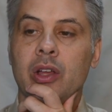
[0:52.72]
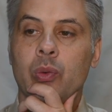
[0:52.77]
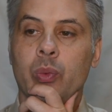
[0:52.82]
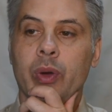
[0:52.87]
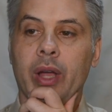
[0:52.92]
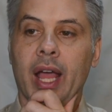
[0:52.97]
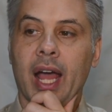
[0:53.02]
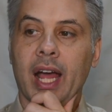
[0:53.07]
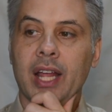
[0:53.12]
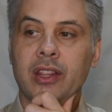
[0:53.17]

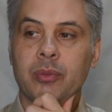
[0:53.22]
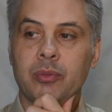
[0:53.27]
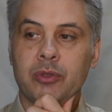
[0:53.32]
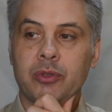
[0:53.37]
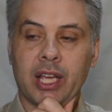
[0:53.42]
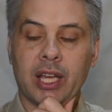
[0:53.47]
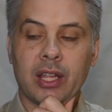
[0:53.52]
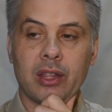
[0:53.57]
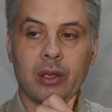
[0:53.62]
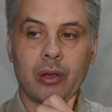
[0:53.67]
we add them
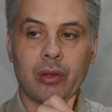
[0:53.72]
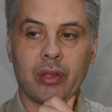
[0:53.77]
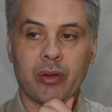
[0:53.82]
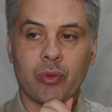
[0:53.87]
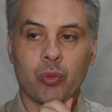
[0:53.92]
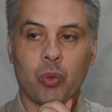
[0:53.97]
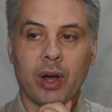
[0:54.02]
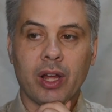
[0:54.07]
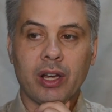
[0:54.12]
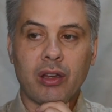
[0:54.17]
together
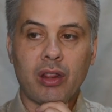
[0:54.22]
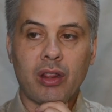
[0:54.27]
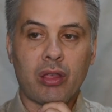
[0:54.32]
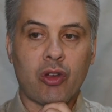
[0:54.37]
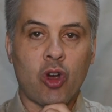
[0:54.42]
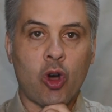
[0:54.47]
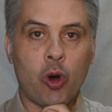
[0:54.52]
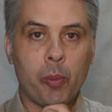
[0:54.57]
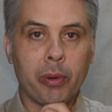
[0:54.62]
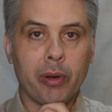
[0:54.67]
using ones
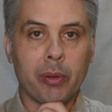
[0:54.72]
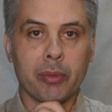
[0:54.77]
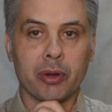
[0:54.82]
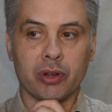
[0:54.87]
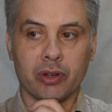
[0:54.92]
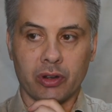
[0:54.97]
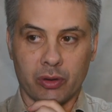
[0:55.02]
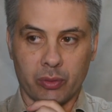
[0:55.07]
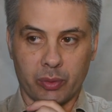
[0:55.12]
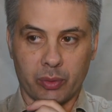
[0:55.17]

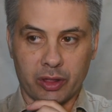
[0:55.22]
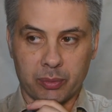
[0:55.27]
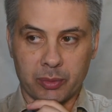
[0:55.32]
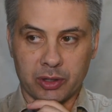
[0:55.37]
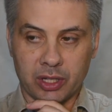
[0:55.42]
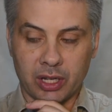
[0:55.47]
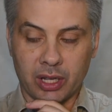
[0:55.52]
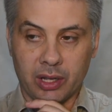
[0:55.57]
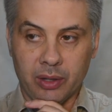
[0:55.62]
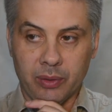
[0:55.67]
complement
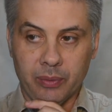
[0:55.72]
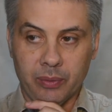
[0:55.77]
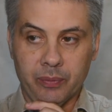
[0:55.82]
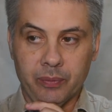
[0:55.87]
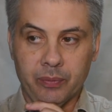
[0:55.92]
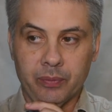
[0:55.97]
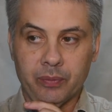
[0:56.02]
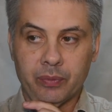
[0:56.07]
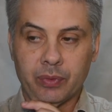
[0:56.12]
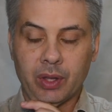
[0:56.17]
arithmetic,
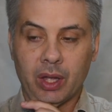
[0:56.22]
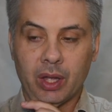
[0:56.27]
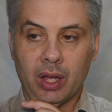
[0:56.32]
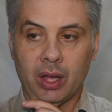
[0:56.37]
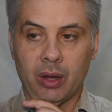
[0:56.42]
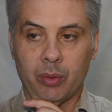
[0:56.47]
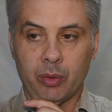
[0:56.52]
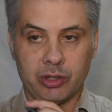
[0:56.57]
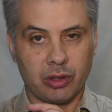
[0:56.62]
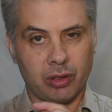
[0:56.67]

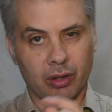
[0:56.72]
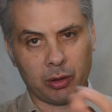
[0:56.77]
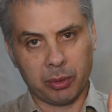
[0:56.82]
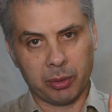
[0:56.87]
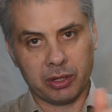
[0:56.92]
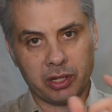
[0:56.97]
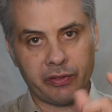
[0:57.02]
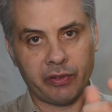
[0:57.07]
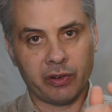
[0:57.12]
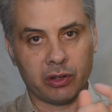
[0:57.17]
which is a little
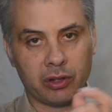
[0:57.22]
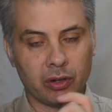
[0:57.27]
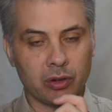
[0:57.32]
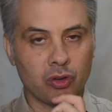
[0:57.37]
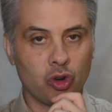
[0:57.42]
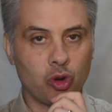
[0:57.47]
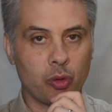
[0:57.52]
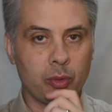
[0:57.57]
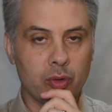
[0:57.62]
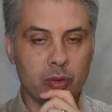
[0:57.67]
bit different to
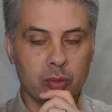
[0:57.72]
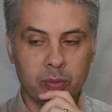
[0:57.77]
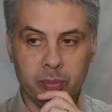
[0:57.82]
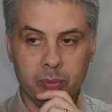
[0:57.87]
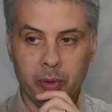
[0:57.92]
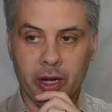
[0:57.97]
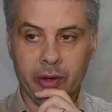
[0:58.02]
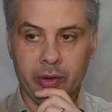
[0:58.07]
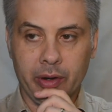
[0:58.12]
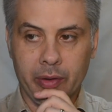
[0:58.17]
normal
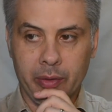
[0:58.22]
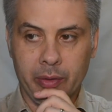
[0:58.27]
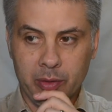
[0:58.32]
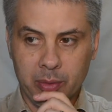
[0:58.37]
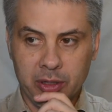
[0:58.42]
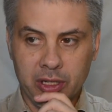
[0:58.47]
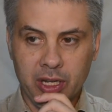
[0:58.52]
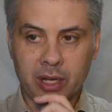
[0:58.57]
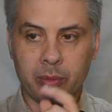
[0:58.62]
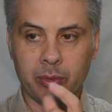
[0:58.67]
binary
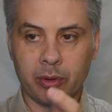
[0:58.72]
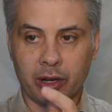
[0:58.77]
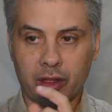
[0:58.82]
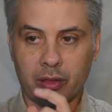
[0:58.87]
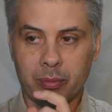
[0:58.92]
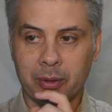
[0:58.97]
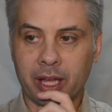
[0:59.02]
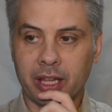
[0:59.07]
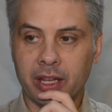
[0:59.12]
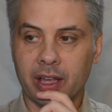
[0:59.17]
arithmetic, and we'll
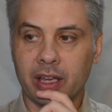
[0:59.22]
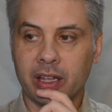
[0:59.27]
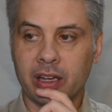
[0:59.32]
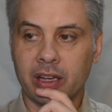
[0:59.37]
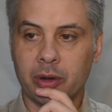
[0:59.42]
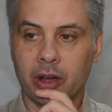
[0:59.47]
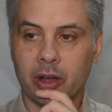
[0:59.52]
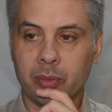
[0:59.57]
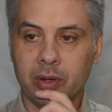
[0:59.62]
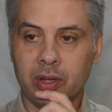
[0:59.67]
explain that in a
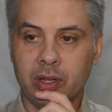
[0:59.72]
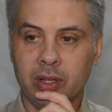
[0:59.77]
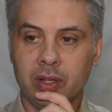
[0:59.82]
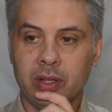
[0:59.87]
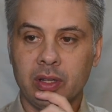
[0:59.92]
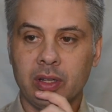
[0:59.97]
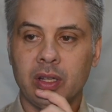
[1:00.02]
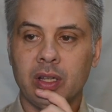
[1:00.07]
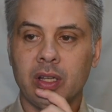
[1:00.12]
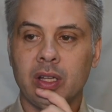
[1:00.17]
moment.
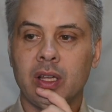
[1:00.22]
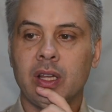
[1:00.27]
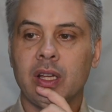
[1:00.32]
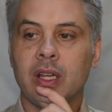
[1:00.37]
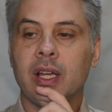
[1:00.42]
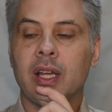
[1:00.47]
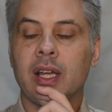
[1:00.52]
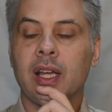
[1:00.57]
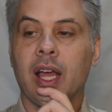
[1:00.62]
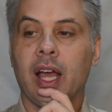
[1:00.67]

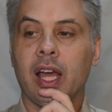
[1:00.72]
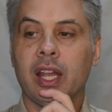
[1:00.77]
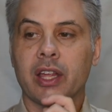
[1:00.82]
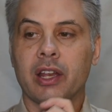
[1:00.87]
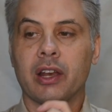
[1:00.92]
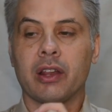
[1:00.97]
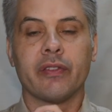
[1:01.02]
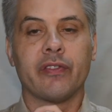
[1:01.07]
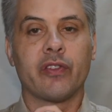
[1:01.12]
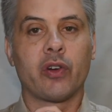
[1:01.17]
And then at the